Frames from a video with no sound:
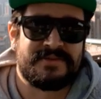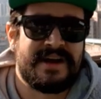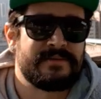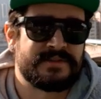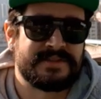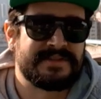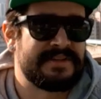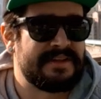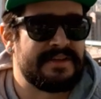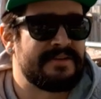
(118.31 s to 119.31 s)
I was,
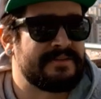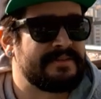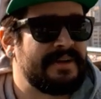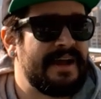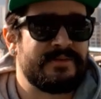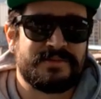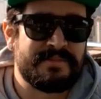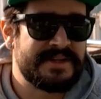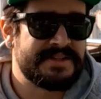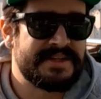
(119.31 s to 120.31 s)
you know, I was
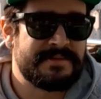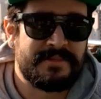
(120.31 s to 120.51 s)
busy,